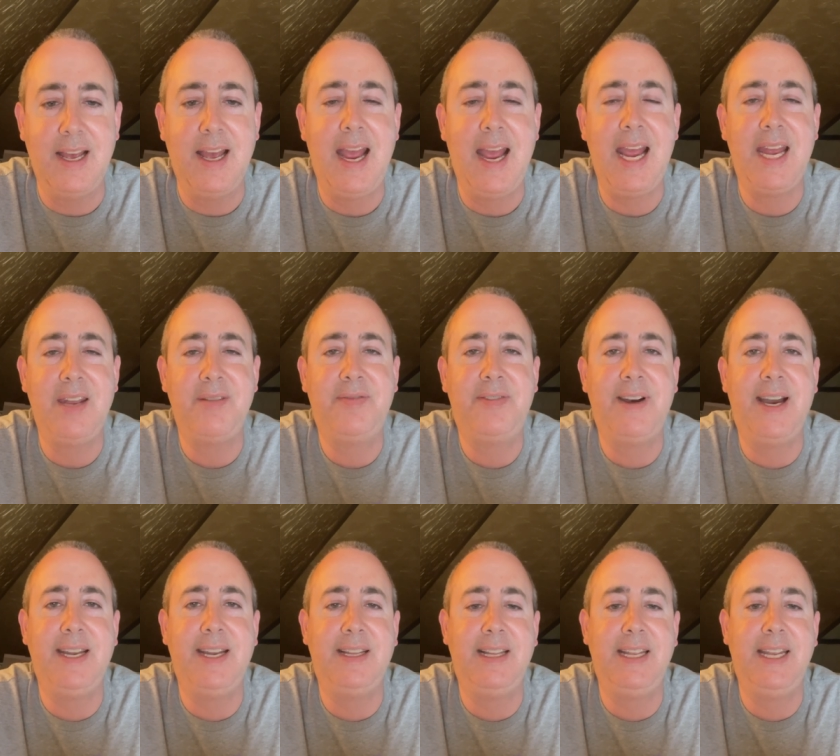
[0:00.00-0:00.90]
And
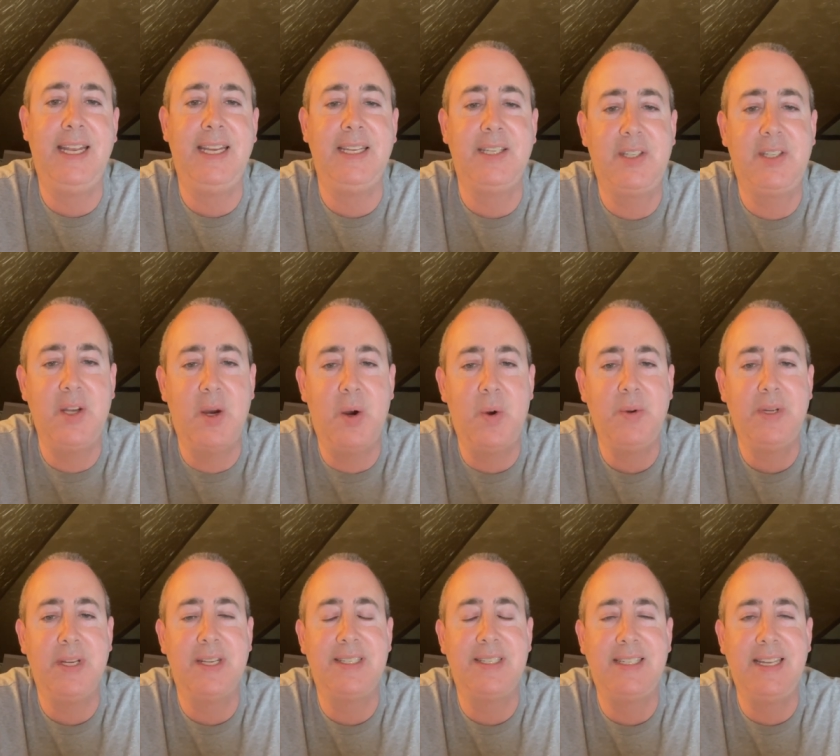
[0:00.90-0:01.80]
finally, don't
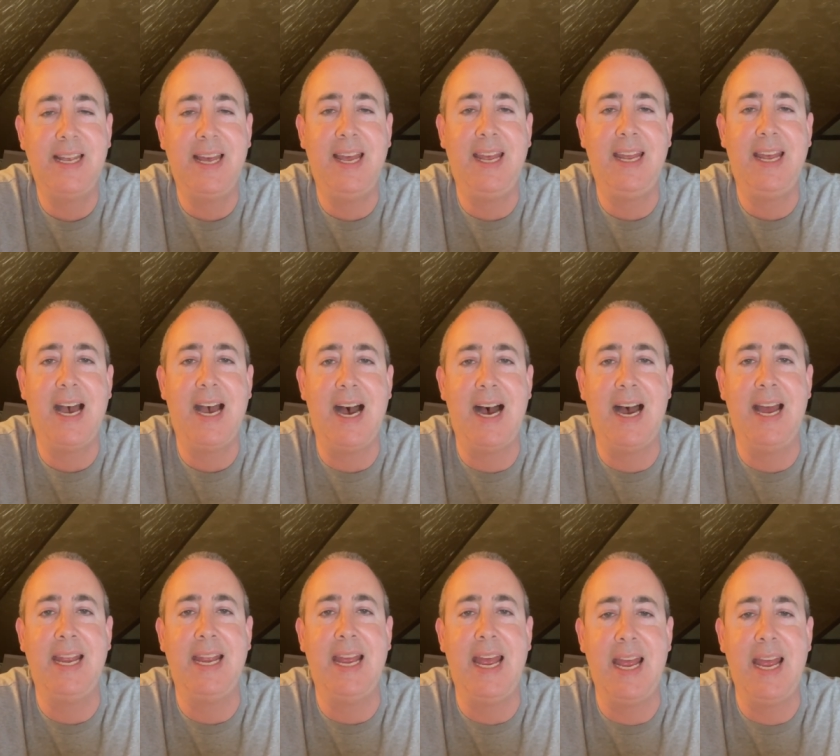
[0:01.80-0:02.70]
say
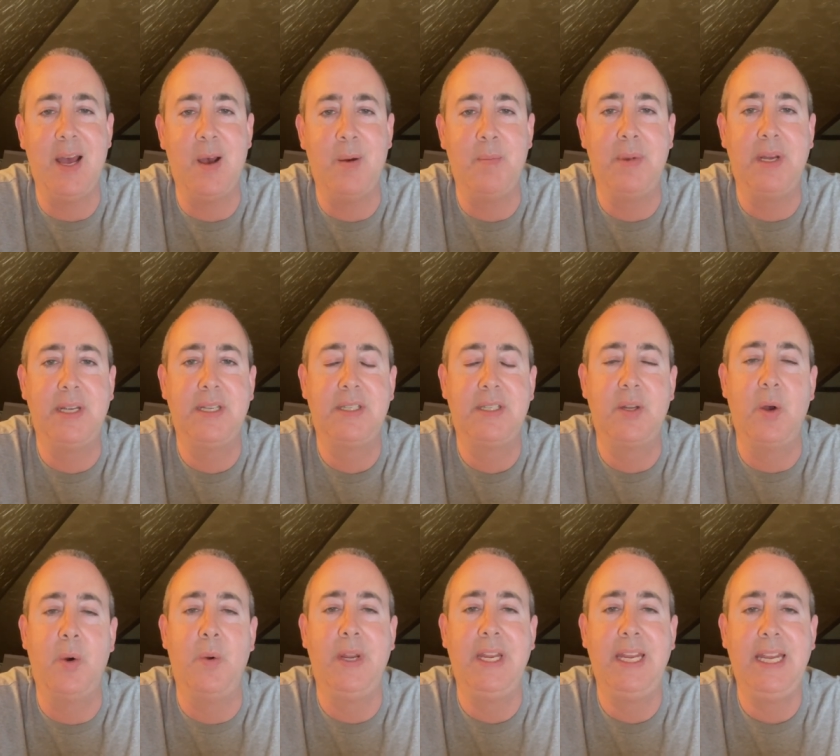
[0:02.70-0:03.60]
I am
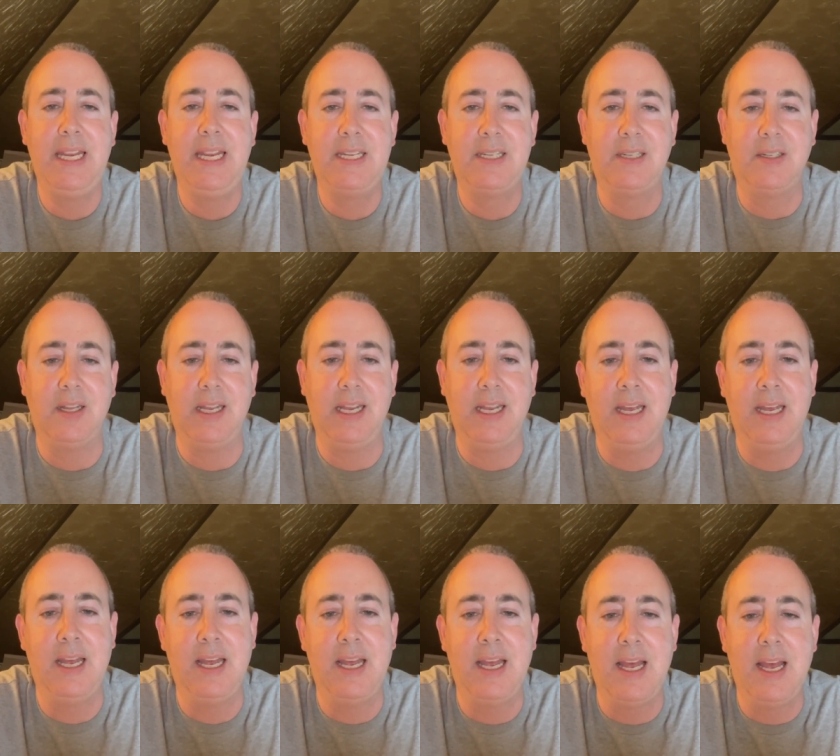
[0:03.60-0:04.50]
so easily.
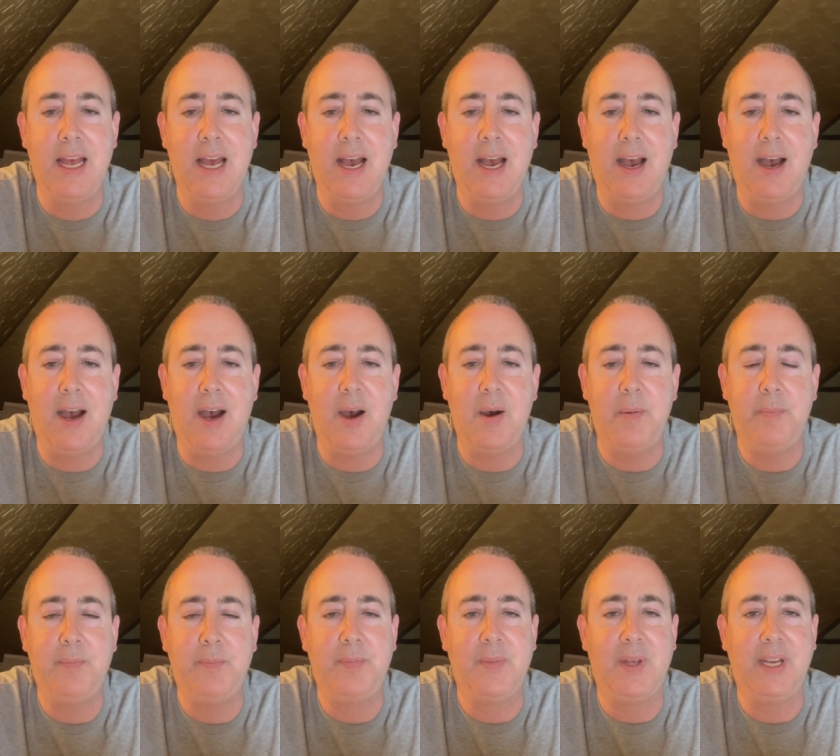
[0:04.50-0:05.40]

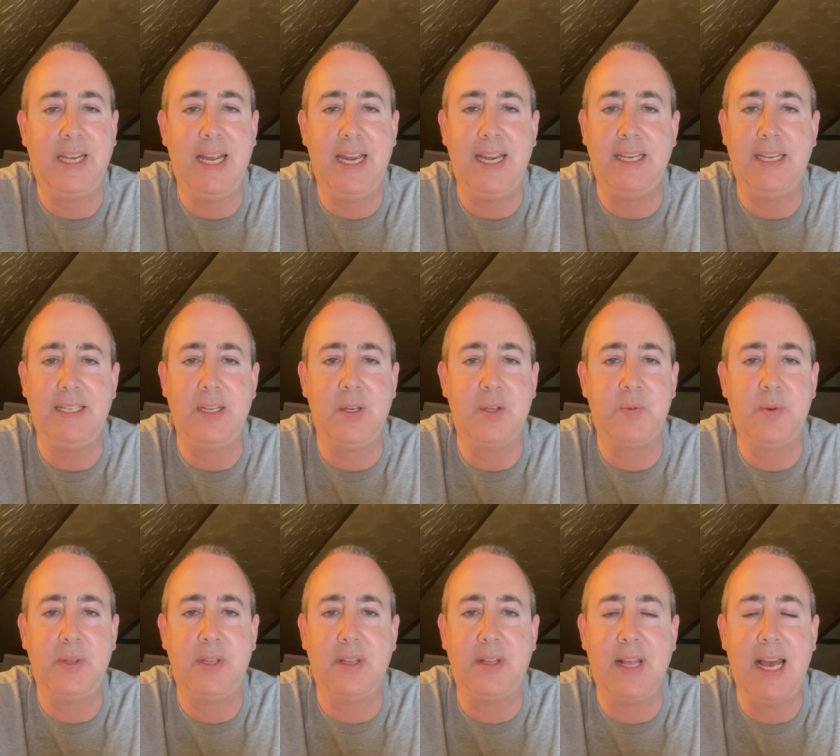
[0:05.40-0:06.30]
Again, it deals
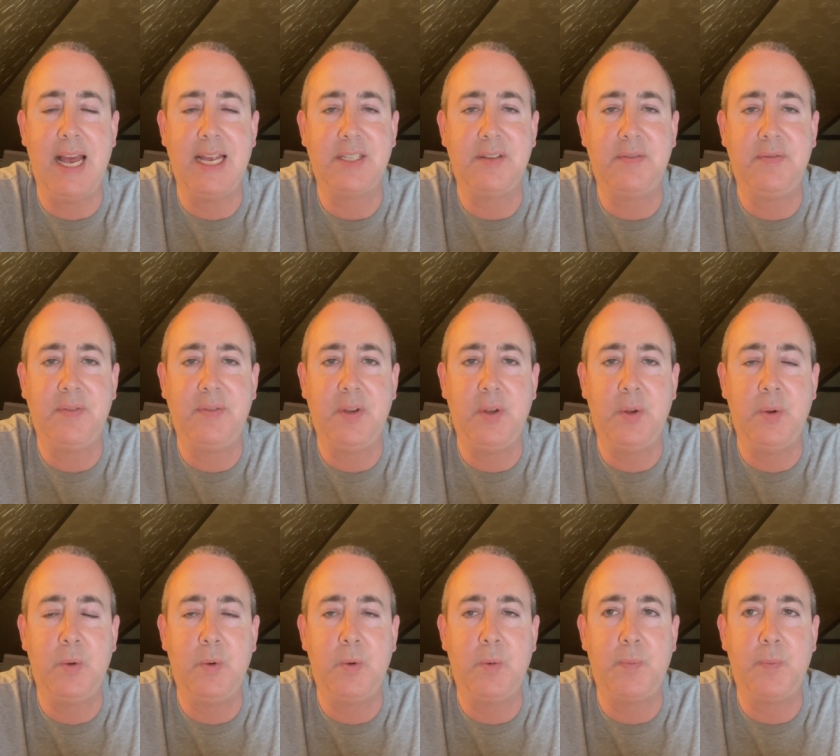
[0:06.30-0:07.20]
with the last
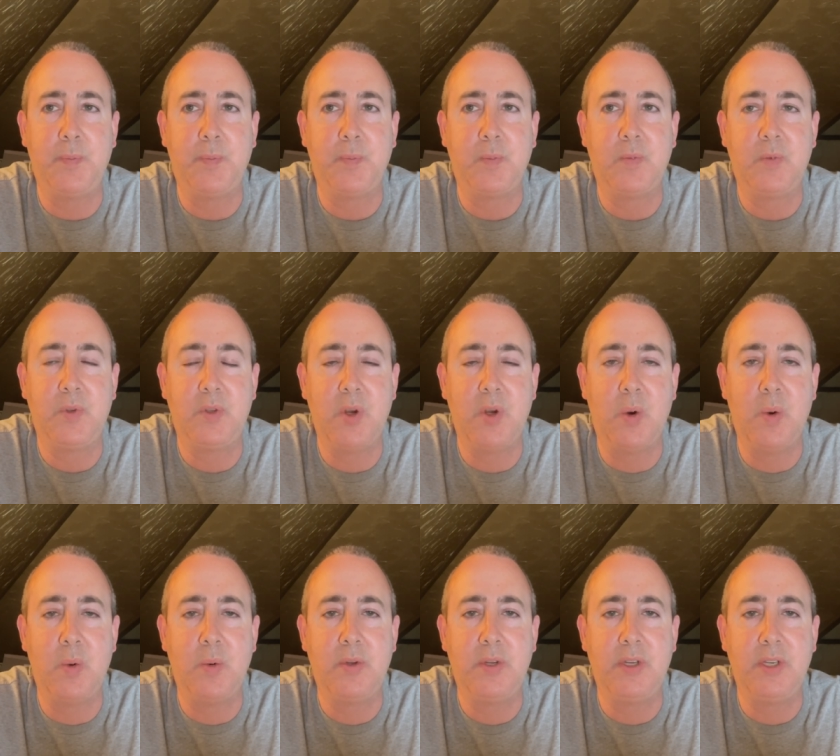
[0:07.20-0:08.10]
few.
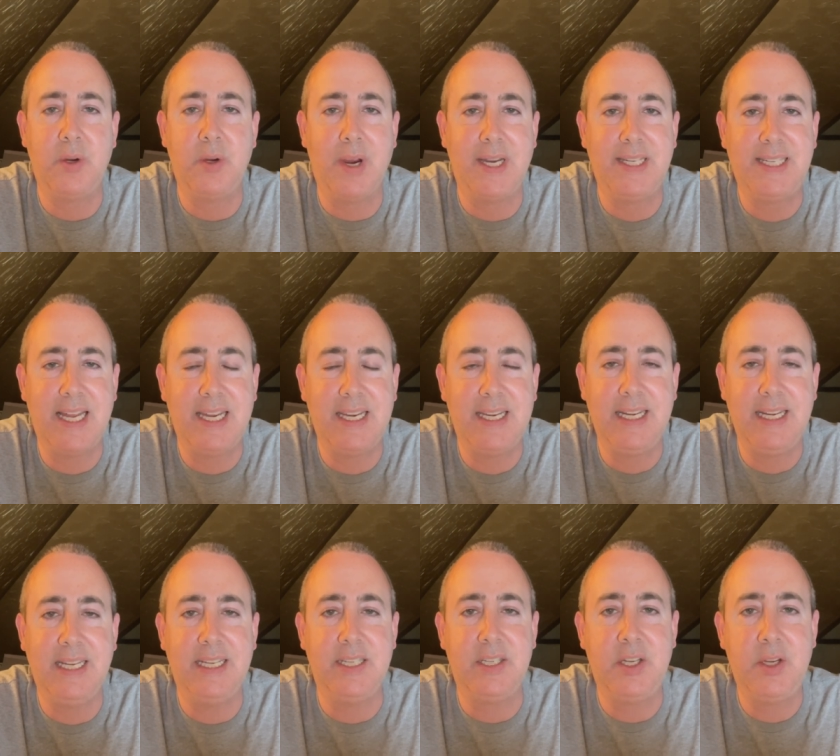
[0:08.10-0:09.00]
Don't, your
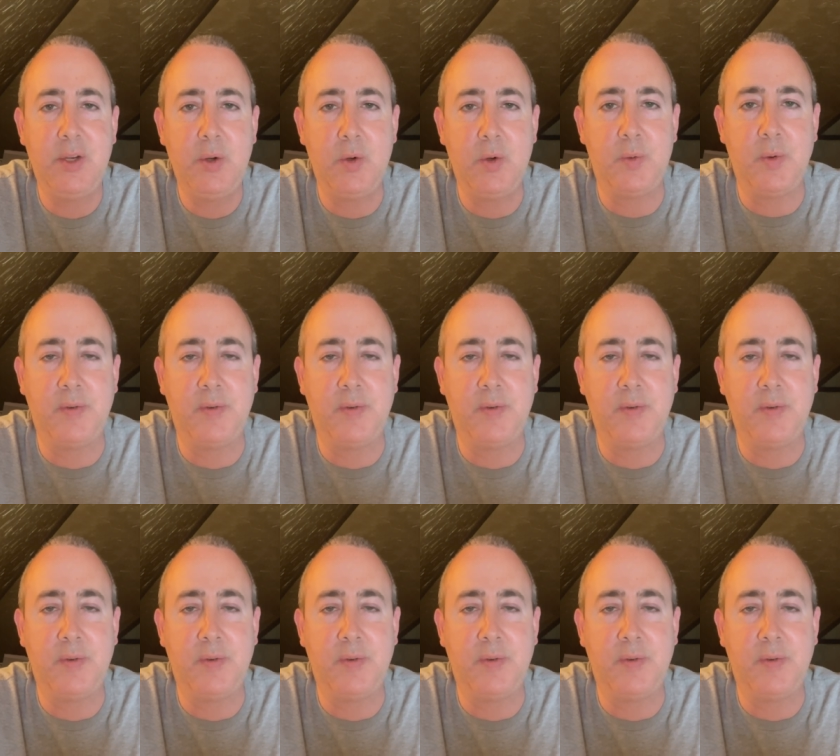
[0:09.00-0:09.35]
identity is huge.